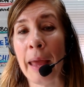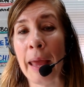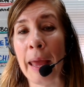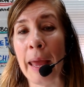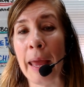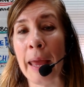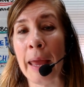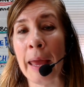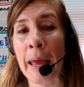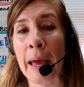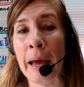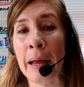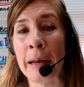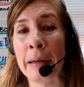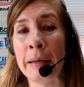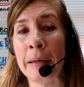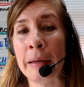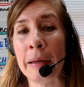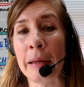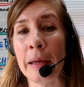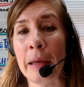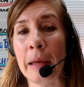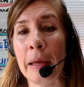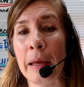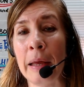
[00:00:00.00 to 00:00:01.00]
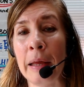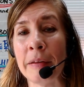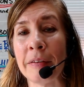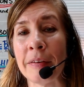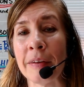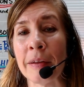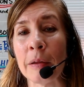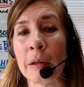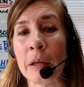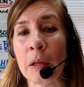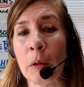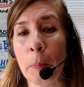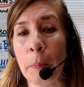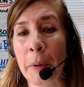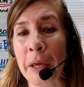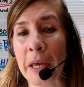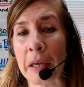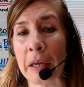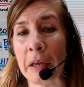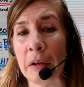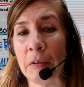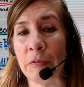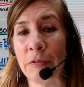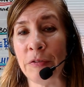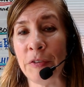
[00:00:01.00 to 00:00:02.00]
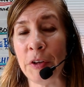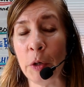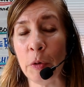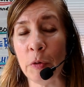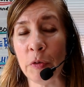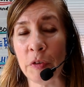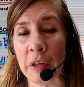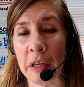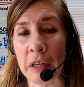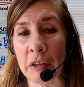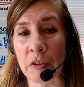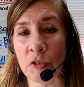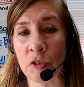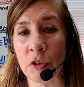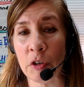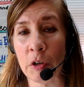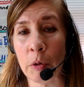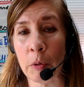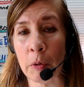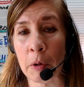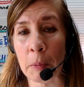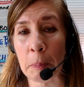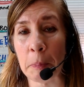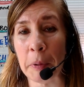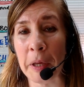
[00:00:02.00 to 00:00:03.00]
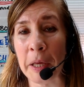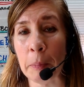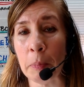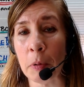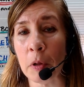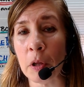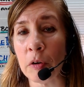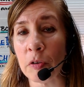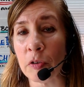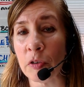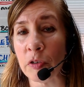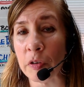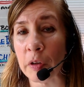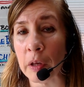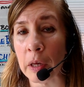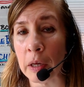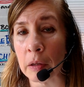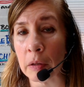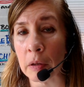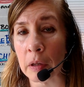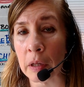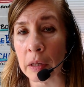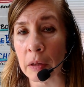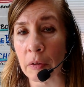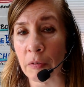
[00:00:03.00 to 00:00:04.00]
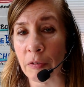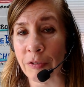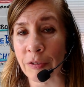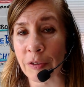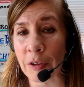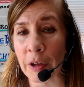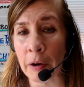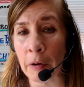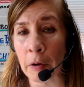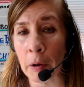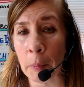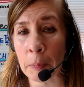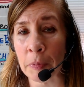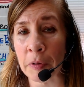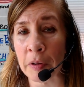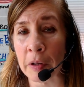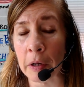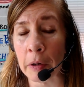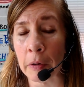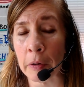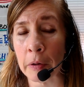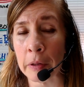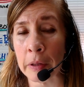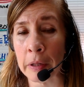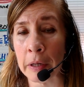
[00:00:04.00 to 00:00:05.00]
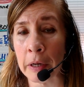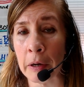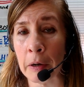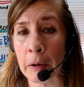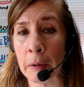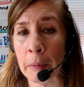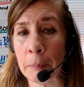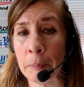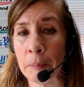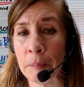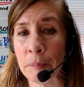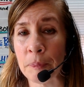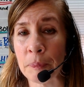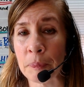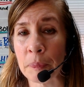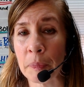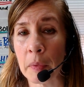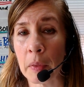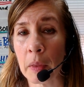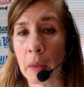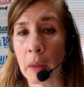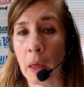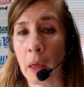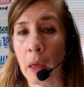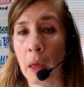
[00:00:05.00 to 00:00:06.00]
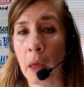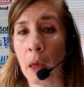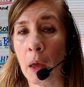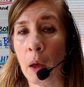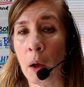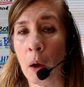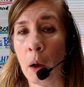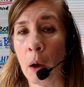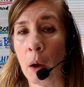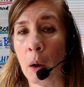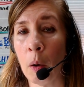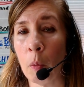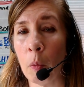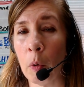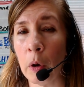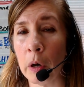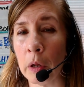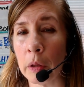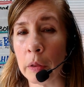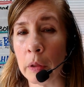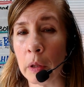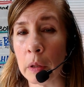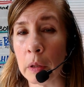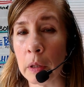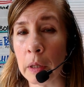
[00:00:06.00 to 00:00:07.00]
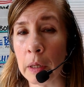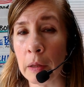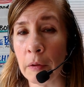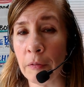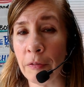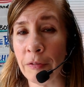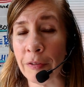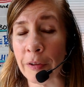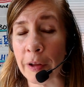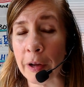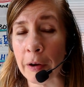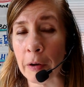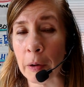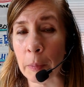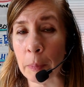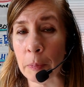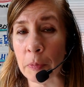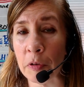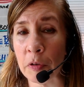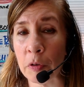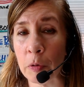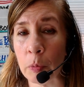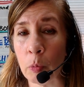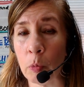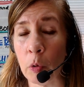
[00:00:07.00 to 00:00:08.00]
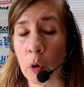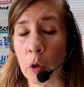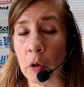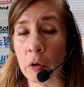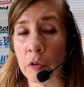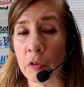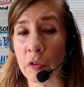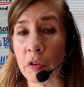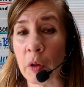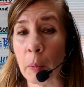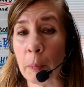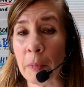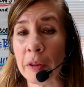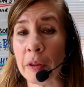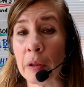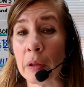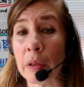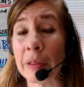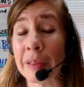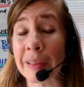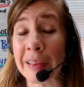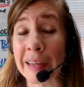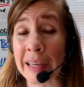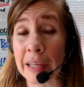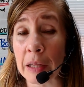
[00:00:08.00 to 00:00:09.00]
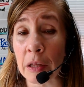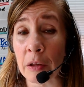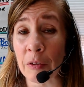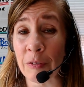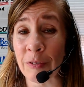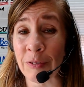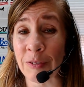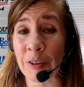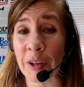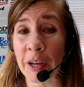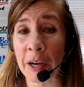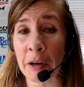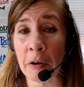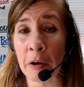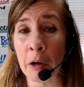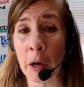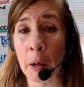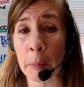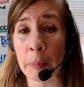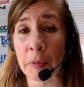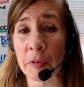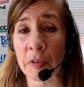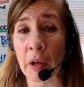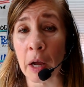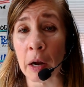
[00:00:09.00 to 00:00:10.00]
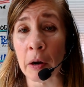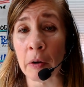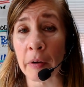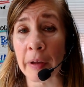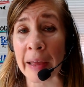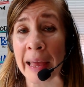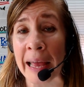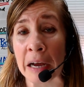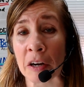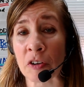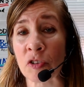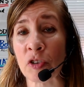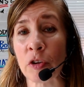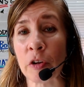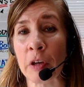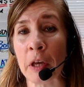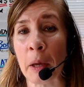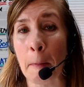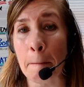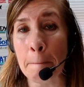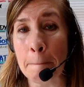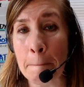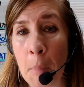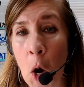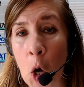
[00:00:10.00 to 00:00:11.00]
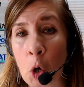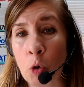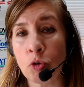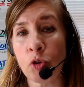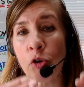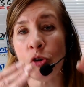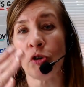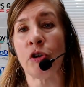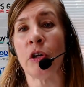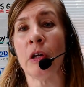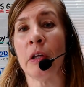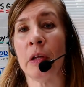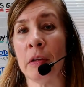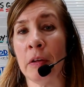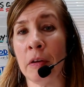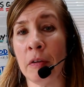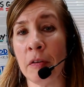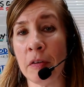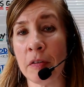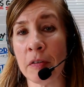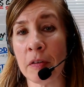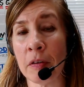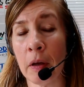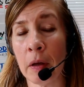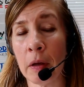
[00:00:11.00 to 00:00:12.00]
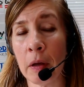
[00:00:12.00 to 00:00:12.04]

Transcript: And it's a little bit confusing too, and people are seeing little flare ups here and there. What are the little flare ups? Well, some of the little flare ups are actually emotions